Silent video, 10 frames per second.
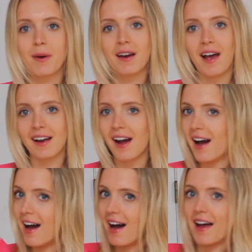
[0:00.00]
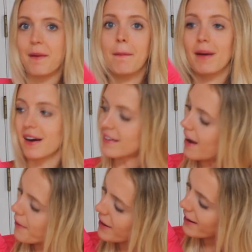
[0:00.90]
one I got on
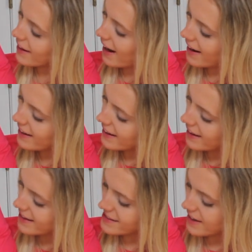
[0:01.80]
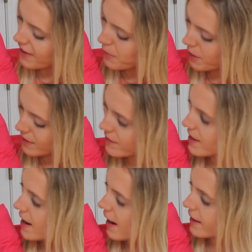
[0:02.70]
Markdown online. It is another one of
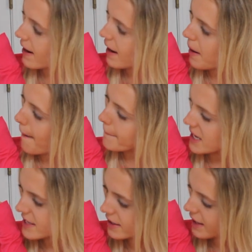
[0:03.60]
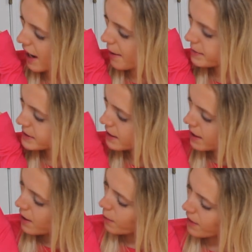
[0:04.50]
the high neck muscle tops
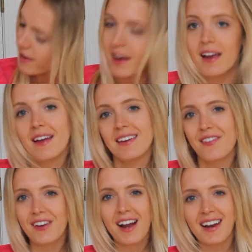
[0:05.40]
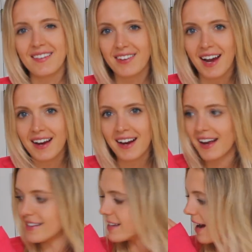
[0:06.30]
with a different kind of
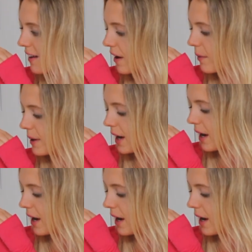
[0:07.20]
tie-dye style going